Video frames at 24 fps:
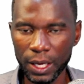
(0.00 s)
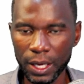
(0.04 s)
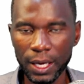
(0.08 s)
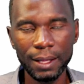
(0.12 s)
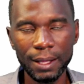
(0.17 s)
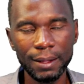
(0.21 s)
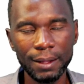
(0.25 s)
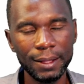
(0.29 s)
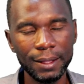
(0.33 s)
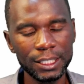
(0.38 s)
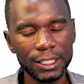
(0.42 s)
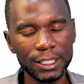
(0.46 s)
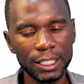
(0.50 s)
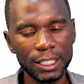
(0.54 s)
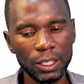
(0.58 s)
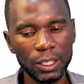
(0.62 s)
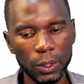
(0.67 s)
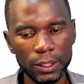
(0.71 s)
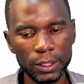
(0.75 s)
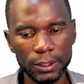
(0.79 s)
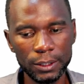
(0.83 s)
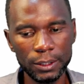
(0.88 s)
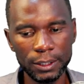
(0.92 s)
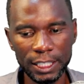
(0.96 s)
That's the only
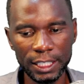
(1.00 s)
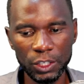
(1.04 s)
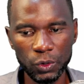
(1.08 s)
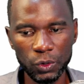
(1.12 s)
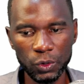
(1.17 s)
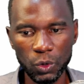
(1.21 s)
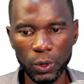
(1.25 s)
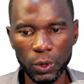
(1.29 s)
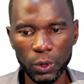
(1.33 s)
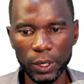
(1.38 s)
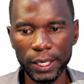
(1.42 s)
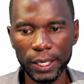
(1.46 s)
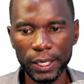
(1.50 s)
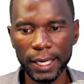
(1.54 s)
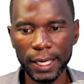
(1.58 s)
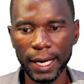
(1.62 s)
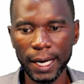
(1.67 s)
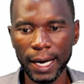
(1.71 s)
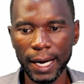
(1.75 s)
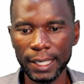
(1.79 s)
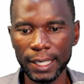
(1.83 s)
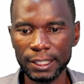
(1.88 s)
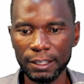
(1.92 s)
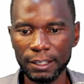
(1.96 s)
thing you do here
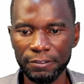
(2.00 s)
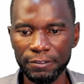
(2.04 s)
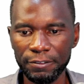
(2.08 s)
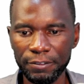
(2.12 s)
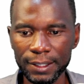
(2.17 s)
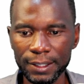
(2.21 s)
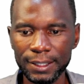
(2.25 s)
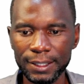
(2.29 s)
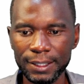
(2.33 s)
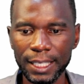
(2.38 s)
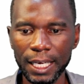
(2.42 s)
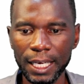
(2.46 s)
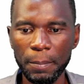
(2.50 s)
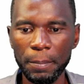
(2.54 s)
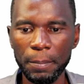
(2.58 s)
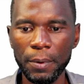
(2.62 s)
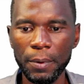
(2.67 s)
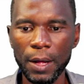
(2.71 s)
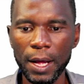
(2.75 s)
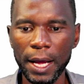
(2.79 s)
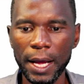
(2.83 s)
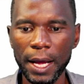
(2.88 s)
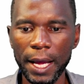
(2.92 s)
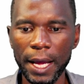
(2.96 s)
as a first step.
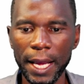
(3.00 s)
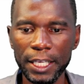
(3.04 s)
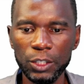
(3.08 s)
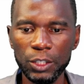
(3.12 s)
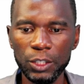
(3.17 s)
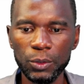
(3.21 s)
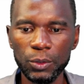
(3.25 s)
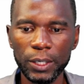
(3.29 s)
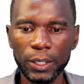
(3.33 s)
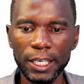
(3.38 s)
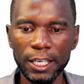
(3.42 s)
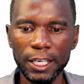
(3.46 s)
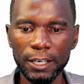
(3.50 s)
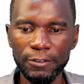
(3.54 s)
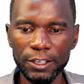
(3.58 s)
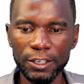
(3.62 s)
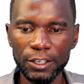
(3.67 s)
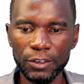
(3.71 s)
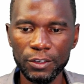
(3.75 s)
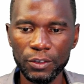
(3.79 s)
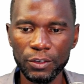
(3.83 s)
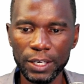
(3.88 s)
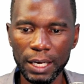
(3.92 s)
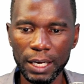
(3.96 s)
And you can even
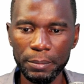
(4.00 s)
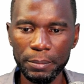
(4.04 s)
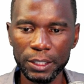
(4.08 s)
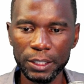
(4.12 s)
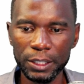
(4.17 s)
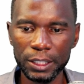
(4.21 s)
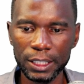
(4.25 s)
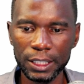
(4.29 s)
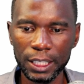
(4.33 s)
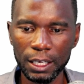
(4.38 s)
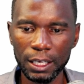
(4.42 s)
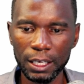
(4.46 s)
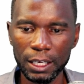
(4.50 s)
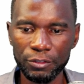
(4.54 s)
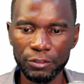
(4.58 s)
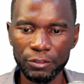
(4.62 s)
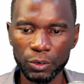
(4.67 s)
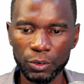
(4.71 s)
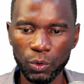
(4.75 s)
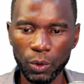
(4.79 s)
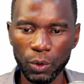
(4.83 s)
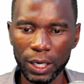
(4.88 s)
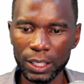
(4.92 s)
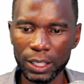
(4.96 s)
rename it here if you
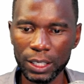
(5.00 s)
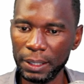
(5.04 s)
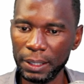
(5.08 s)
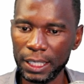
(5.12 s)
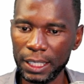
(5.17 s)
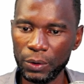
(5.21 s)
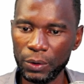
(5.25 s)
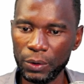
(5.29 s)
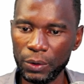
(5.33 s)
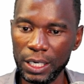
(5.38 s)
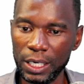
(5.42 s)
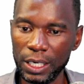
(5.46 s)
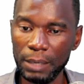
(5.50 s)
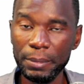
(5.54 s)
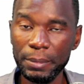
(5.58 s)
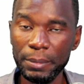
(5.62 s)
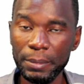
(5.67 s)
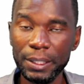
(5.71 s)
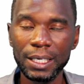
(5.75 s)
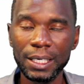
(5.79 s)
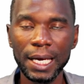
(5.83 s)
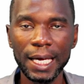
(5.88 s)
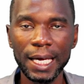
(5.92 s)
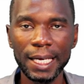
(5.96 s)
want, but I'll rename it
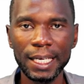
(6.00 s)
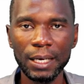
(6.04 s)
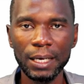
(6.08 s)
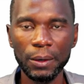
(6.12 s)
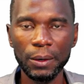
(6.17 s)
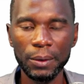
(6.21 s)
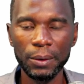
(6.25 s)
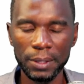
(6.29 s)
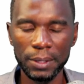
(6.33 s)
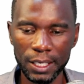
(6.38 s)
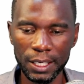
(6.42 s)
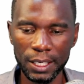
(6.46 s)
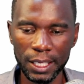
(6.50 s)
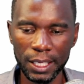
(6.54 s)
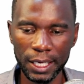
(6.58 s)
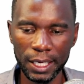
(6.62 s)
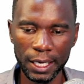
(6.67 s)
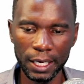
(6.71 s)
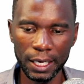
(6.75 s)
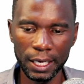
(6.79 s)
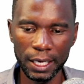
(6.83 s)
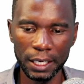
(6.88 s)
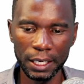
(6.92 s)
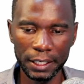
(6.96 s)
later within the
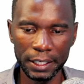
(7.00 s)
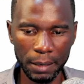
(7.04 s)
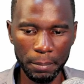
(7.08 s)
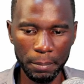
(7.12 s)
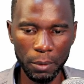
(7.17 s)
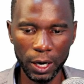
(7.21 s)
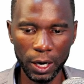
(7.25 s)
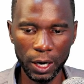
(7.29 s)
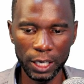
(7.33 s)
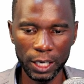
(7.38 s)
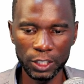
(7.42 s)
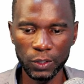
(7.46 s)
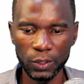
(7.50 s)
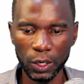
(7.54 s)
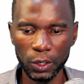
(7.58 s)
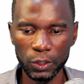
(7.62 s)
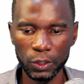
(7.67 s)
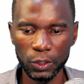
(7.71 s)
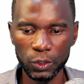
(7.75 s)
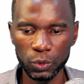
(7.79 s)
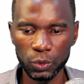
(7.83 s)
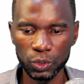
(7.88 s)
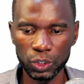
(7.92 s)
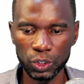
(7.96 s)
table as you're going to
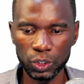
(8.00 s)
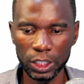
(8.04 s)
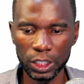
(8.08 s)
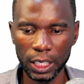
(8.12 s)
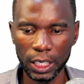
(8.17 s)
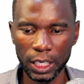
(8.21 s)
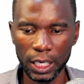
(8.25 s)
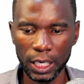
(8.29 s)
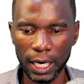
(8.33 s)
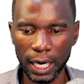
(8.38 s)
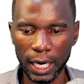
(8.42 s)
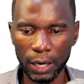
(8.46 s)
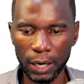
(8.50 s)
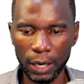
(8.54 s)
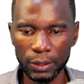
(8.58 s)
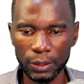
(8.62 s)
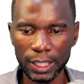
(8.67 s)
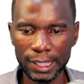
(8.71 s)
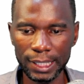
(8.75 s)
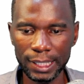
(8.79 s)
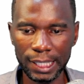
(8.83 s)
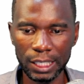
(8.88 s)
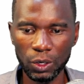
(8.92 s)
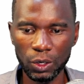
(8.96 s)
see. I'll just
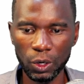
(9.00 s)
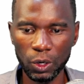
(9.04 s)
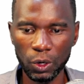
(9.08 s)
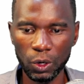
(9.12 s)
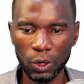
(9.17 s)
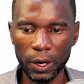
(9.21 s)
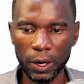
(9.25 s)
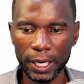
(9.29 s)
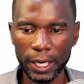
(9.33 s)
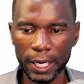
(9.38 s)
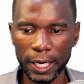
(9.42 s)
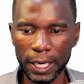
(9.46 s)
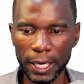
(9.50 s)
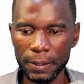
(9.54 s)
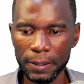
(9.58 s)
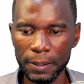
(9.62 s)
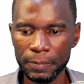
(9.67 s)
click on OK.